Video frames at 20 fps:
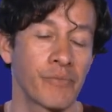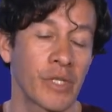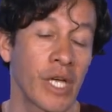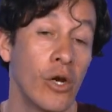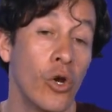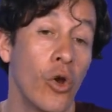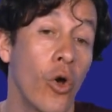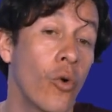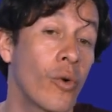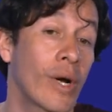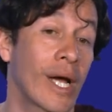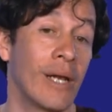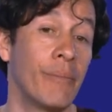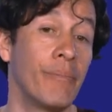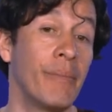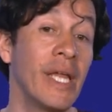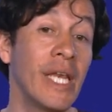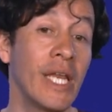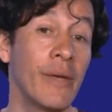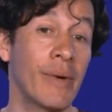local
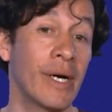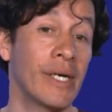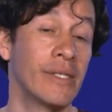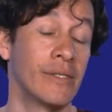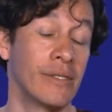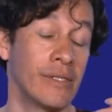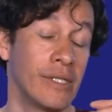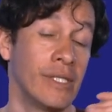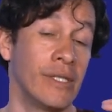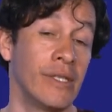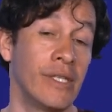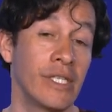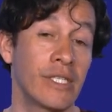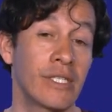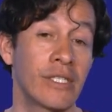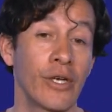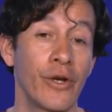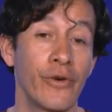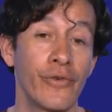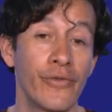minima in this
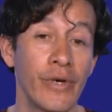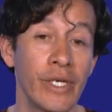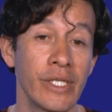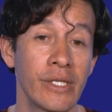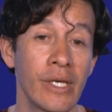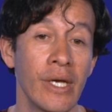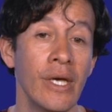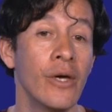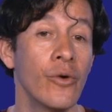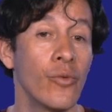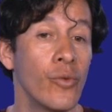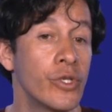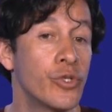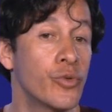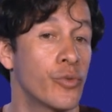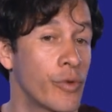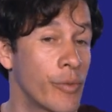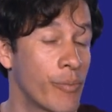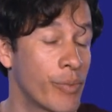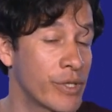surface, which
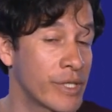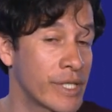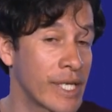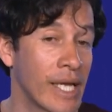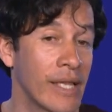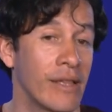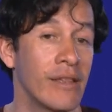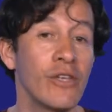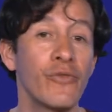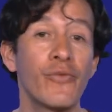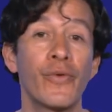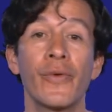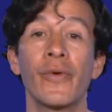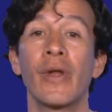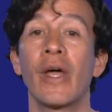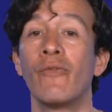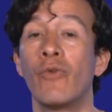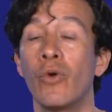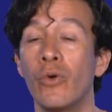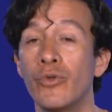represent different
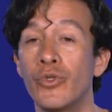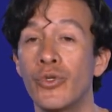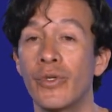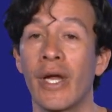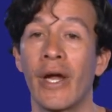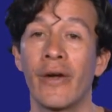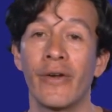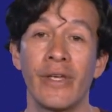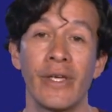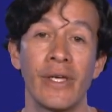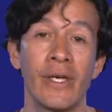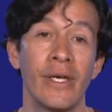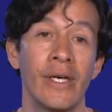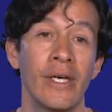evolutionary